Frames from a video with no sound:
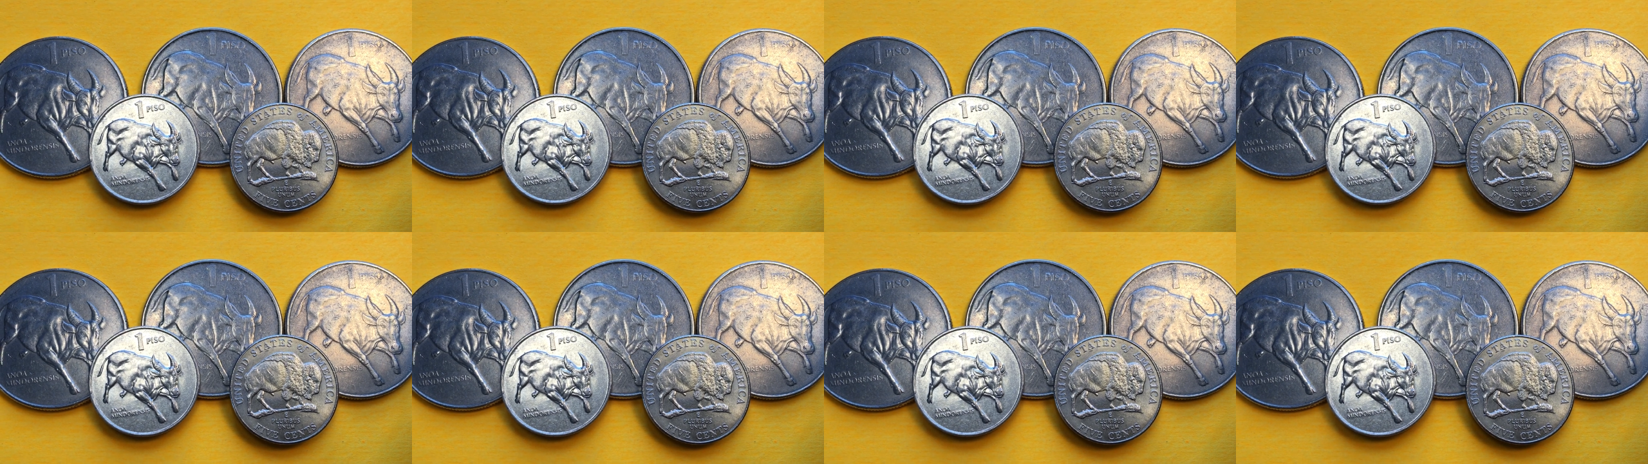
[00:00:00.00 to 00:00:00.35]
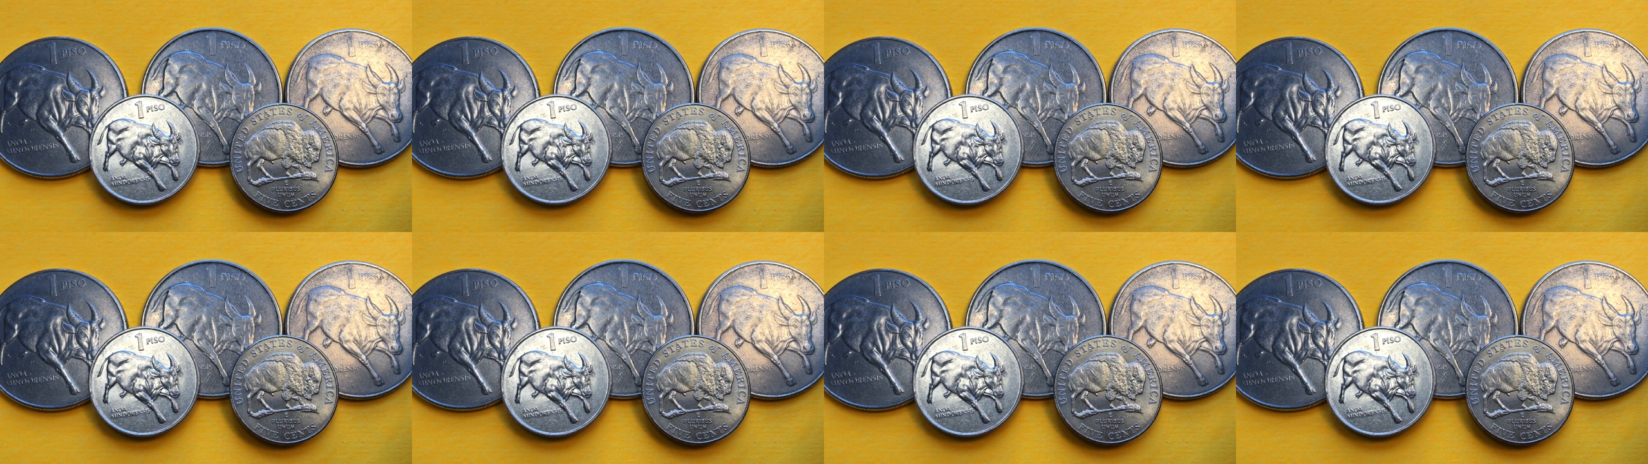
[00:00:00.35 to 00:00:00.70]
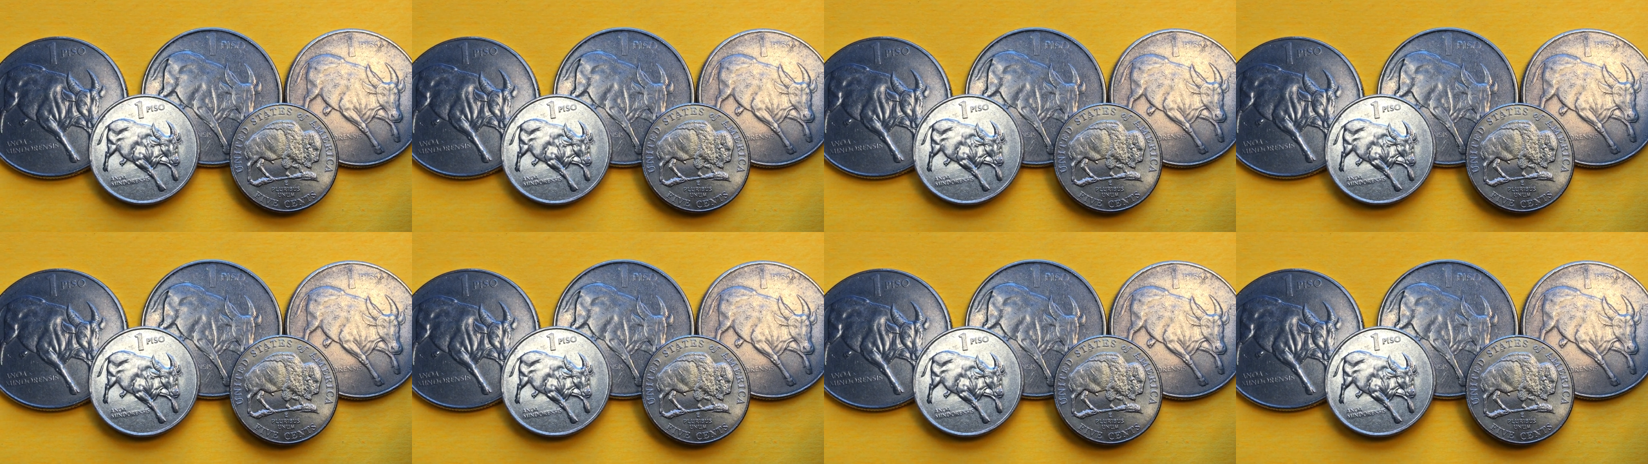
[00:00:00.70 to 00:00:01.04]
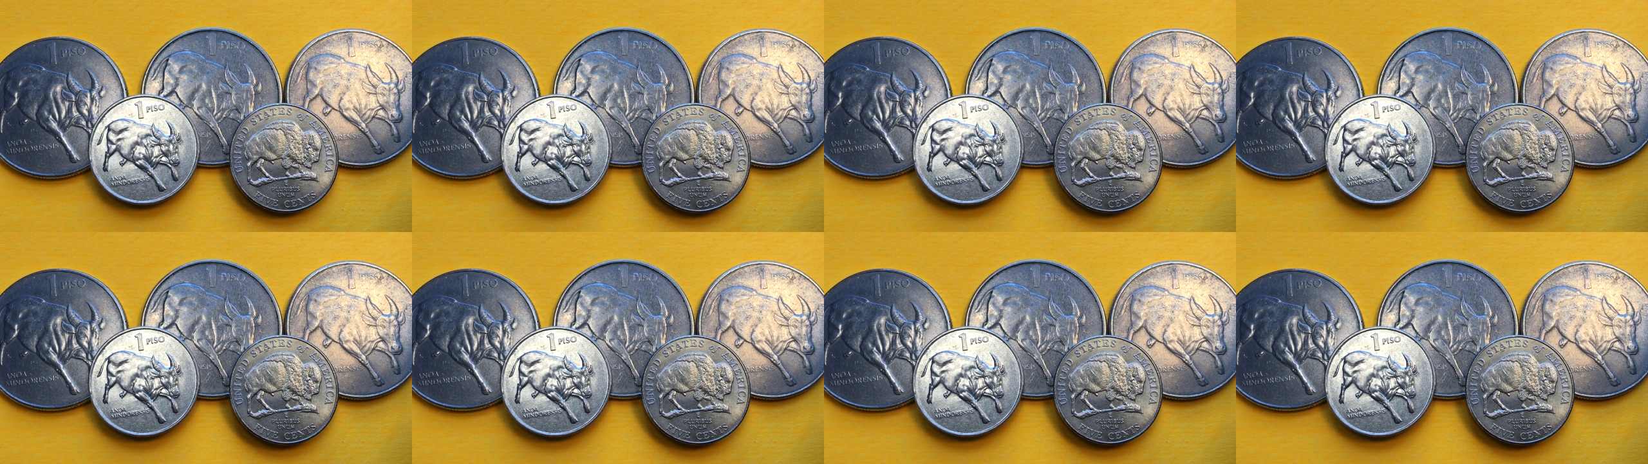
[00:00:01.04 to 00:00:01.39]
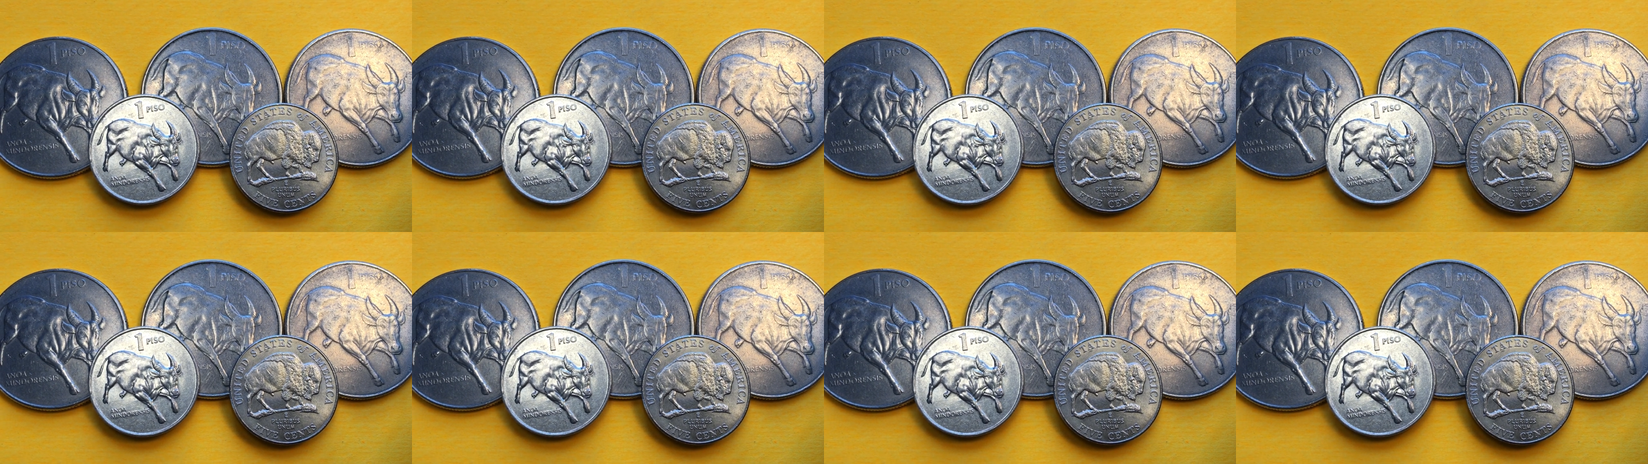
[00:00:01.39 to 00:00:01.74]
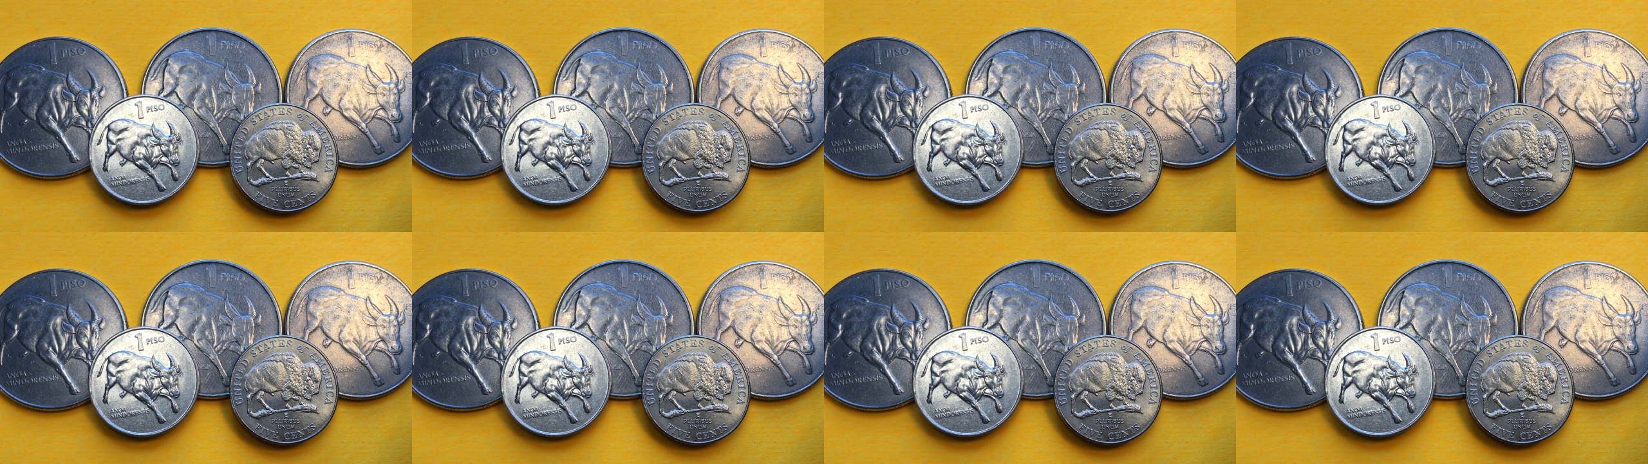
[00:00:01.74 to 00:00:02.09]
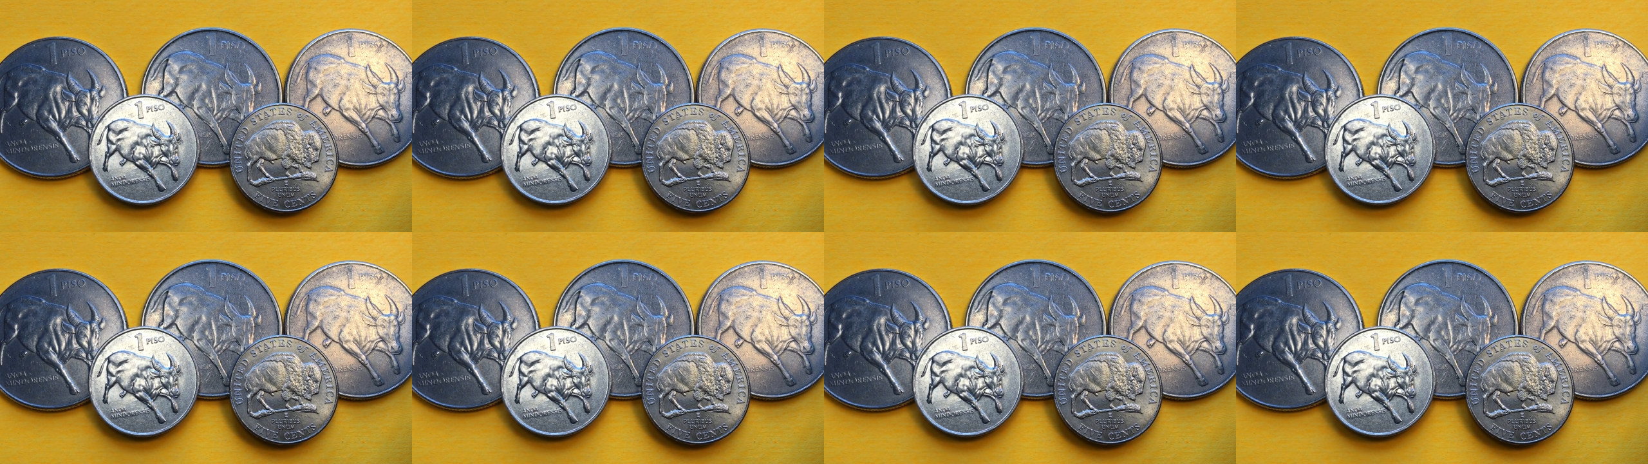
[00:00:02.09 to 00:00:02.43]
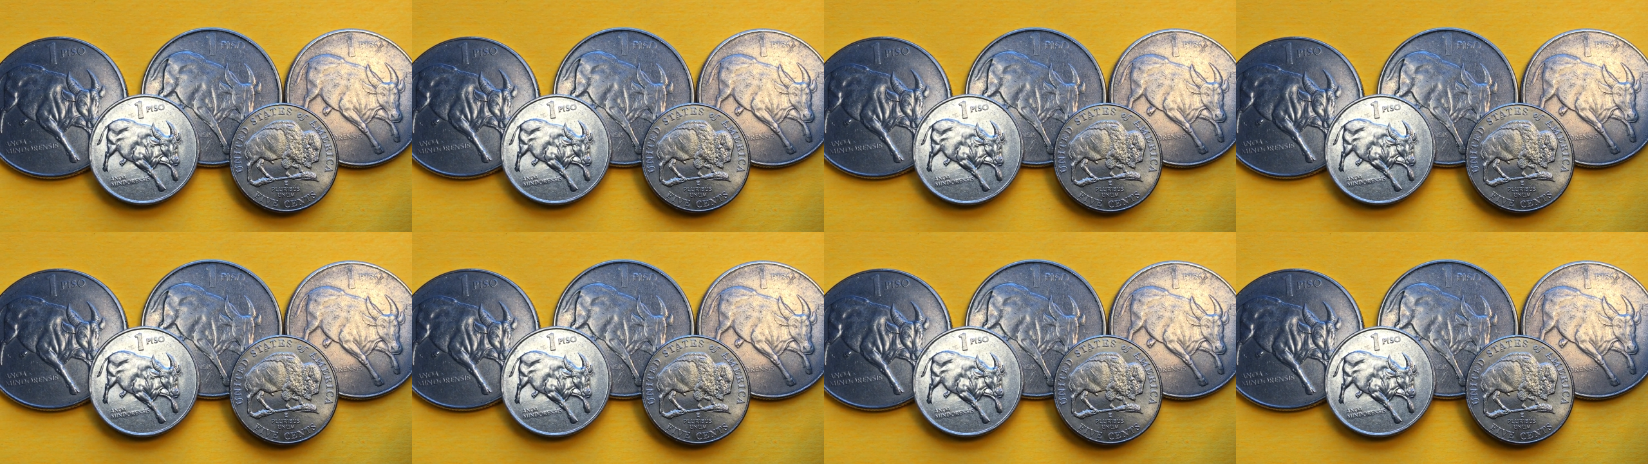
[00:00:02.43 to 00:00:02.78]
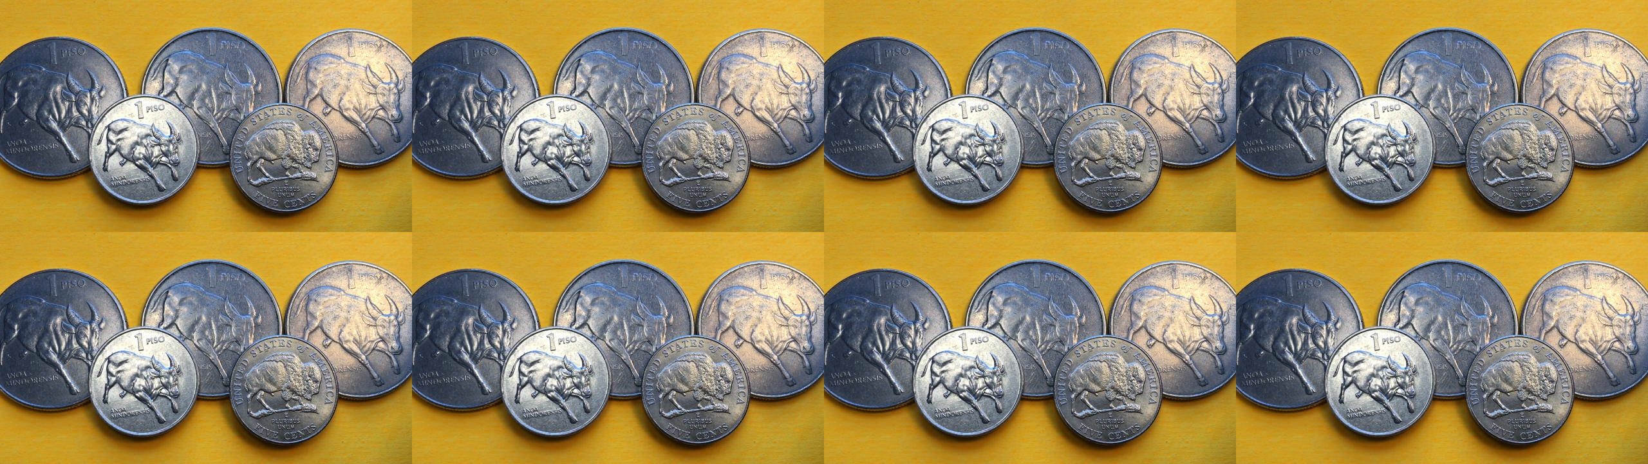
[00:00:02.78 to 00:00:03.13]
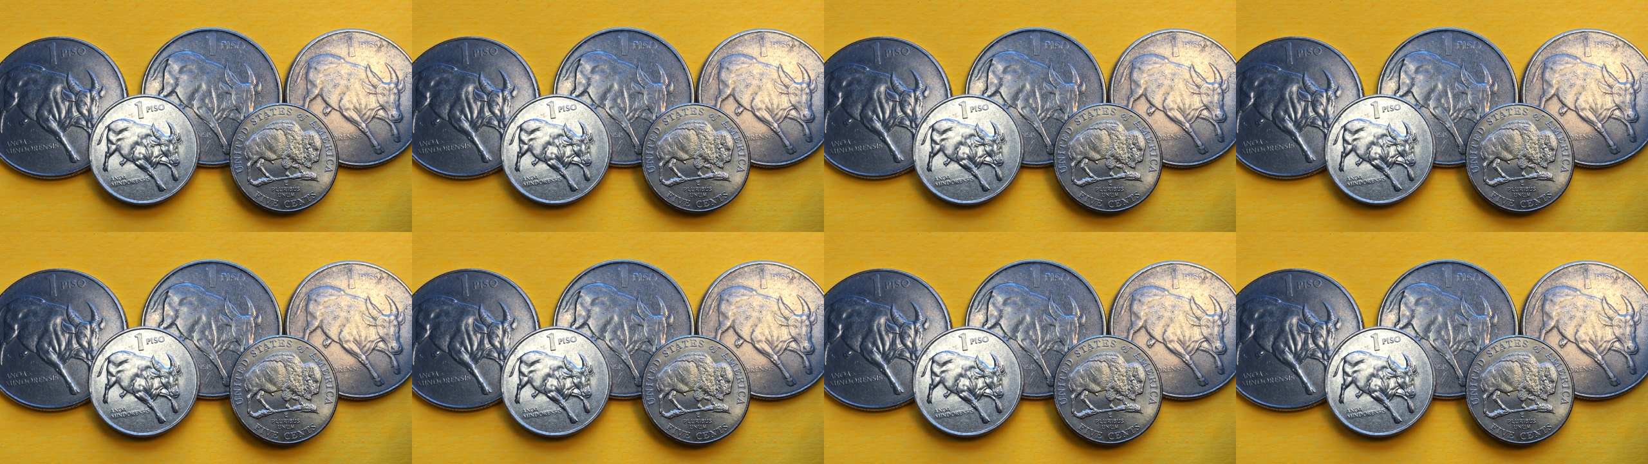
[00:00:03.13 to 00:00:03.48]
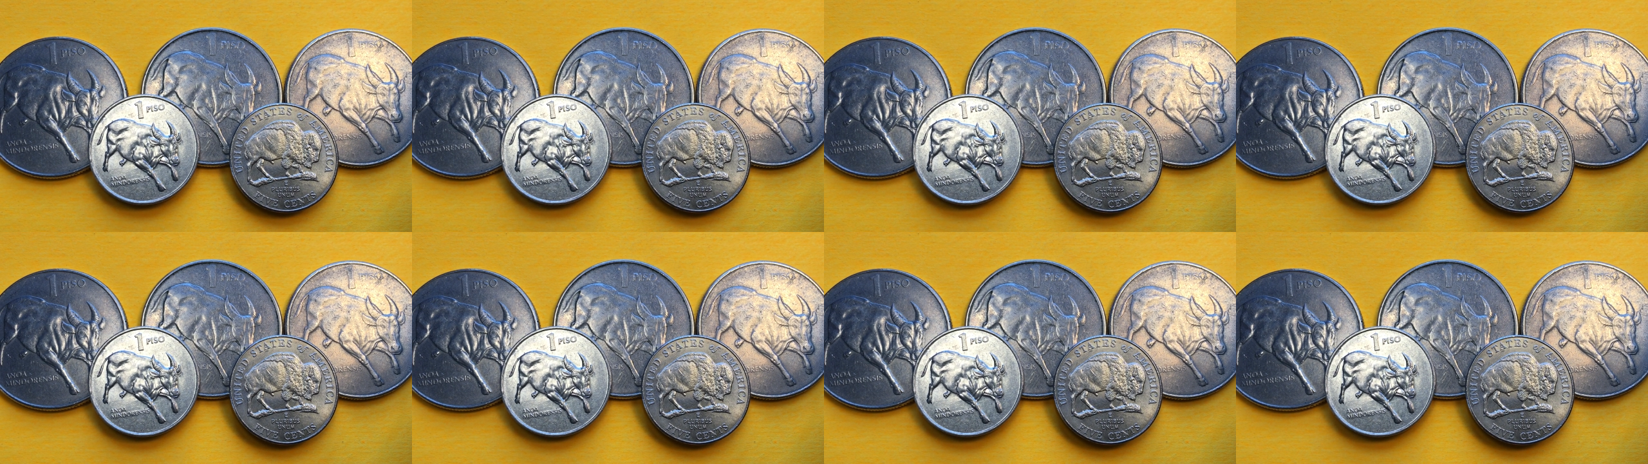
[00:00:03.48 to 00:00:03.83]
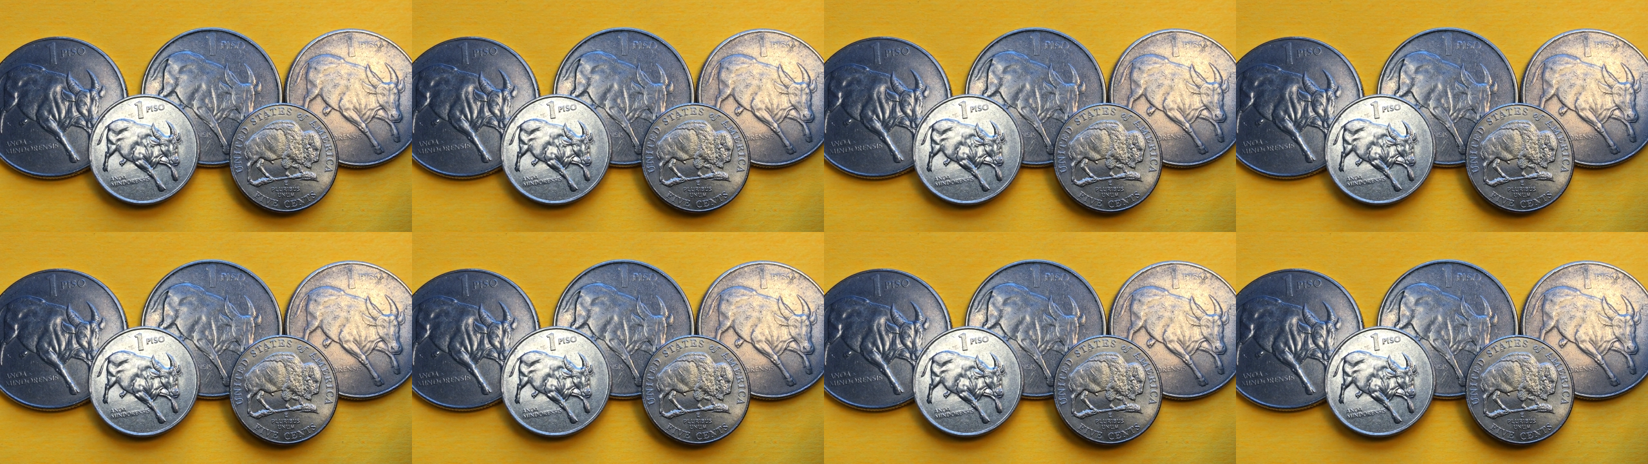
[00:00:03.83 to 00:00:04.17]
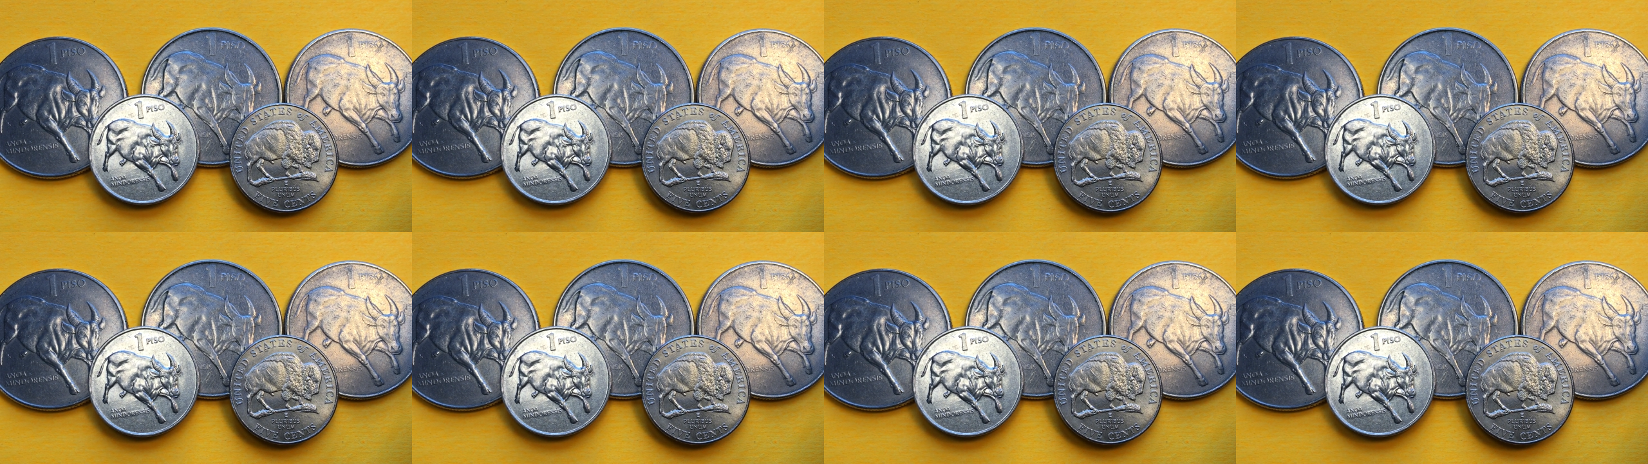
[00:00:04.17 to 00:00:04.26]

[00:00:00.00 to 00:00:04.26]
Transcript: No face is visible, so there are no lips to read.